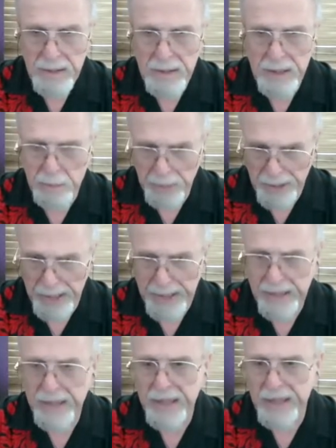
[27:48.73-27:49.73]

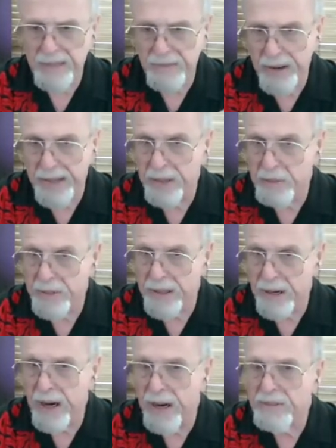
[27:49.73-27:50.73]
complaint, they can find out with
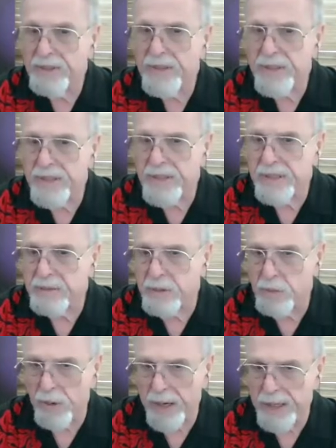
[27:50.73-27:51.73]
the Office of
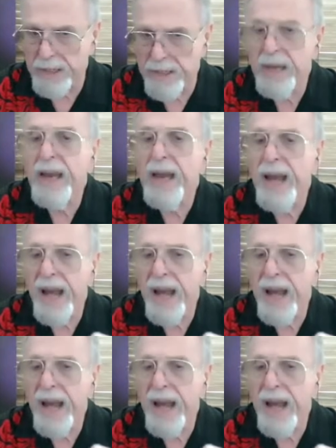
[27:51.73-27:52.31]
Civil Rights